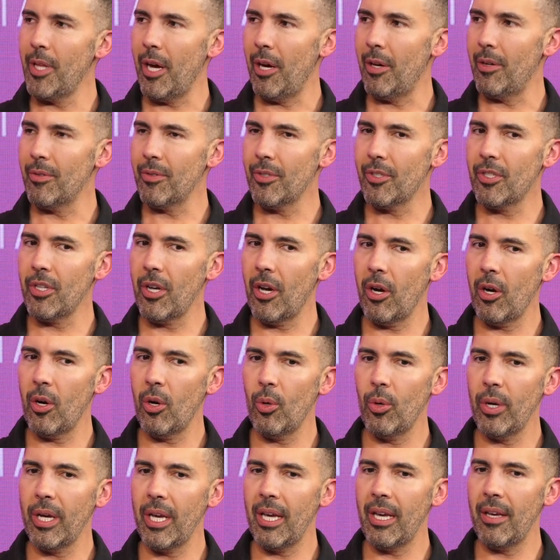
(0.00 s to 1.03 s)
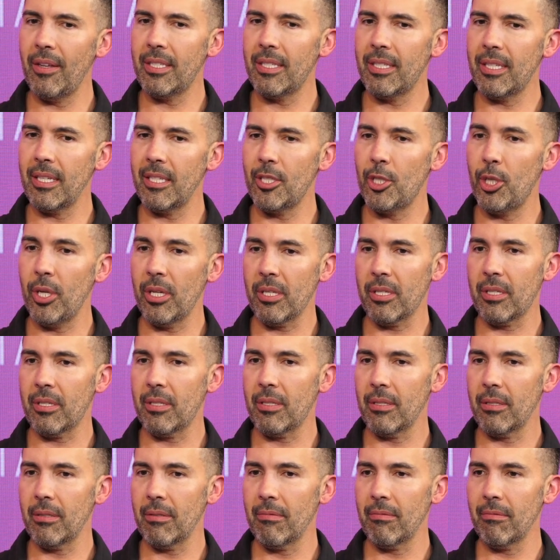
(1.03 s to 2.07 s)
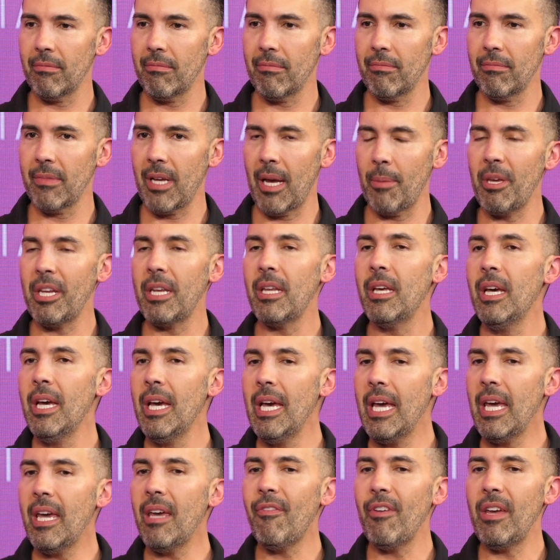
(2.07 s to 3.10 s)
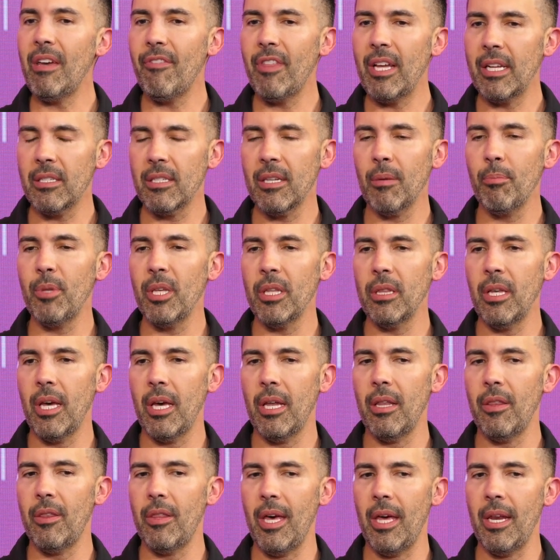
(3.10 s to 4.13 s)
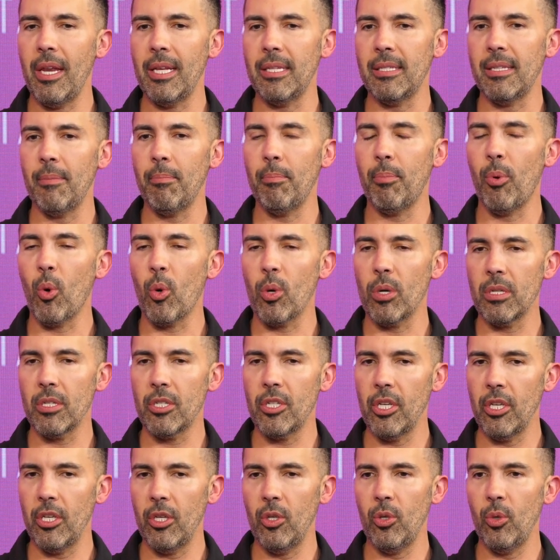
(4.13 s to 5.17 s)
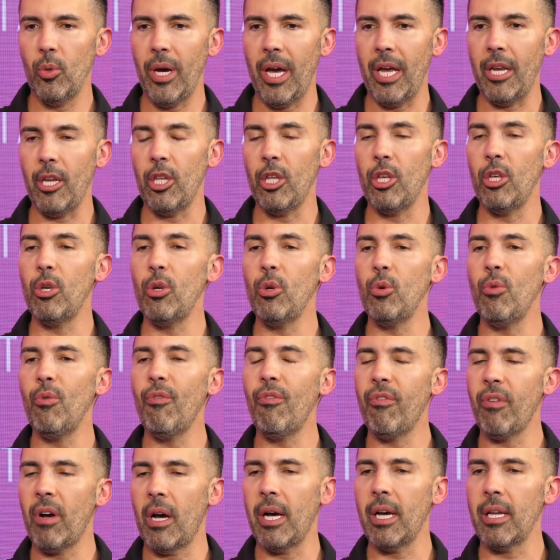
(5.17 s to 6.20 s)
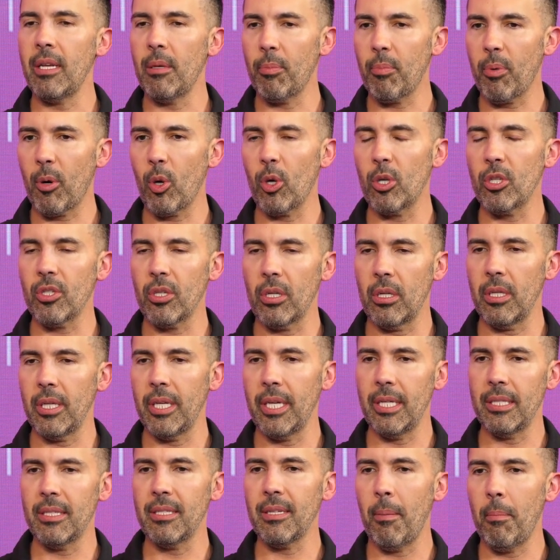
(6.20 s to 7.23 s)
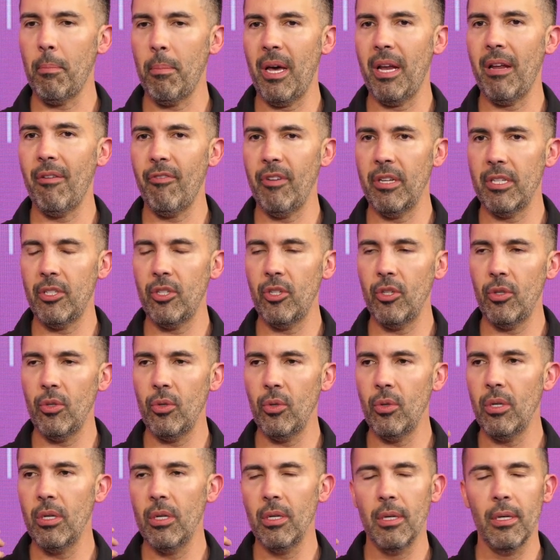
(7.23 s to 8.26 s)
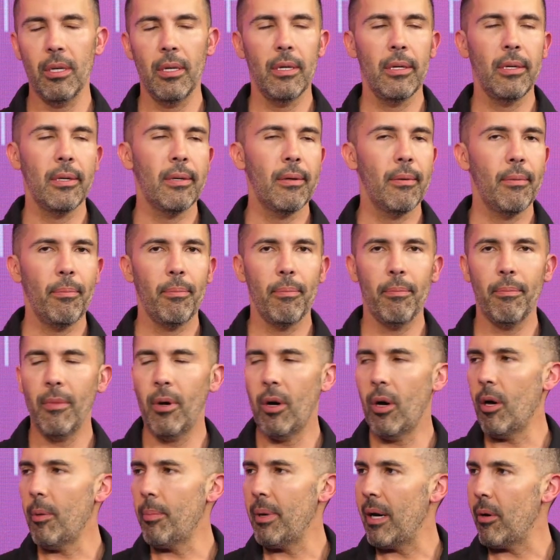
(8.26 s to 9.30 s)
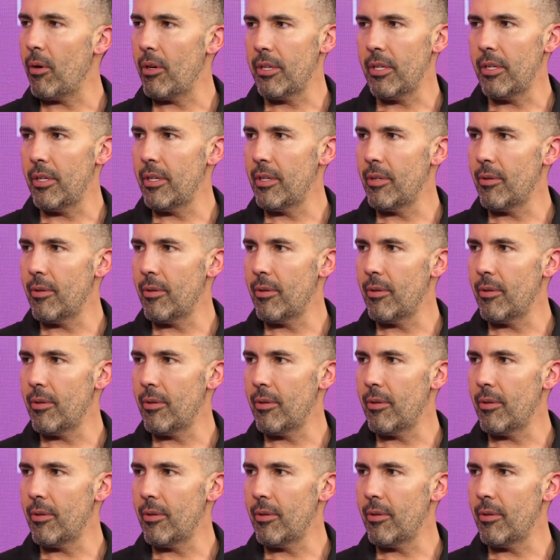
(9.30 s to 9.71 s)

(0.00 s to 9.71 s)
No. So it's just, I mean, if that's something that is important to you and you find personally some benefit to, all power to